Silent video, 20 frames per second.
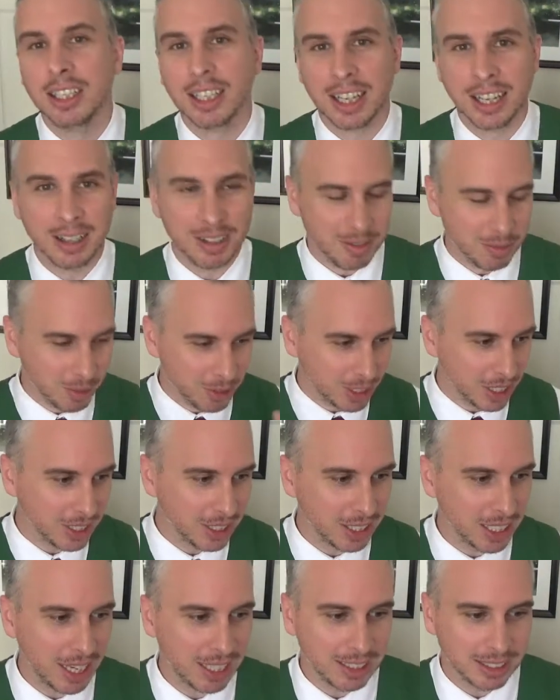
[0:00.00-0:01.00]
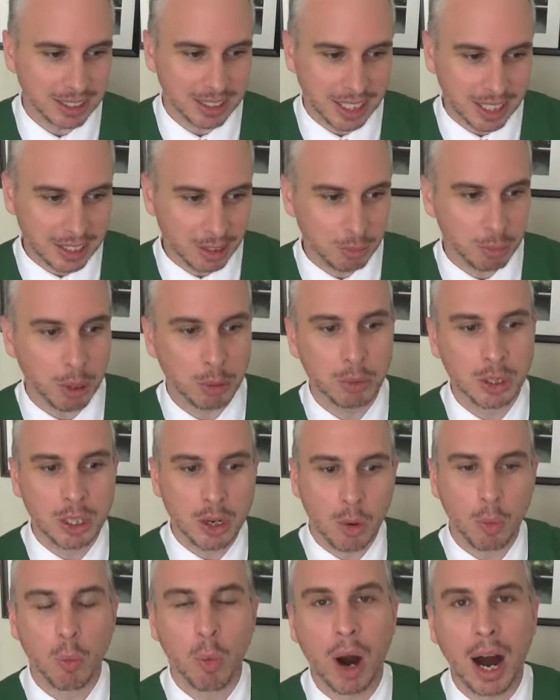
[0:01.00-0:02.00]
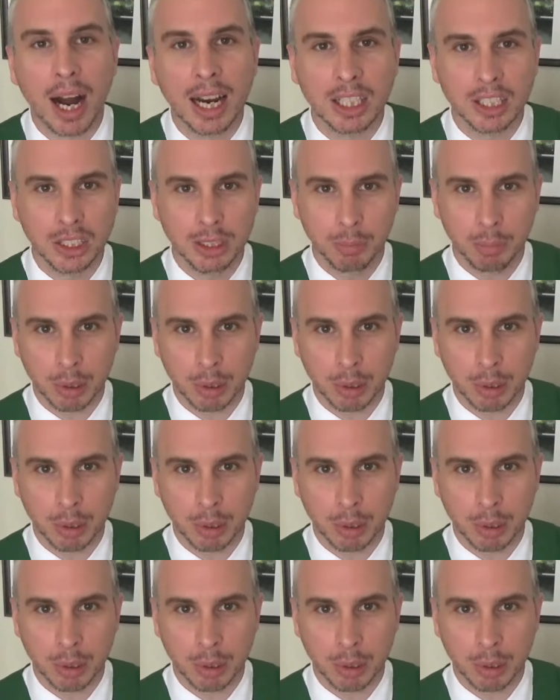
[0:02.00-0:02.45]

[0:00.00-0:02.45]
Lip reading: and we'll get to that in a second, but we know why she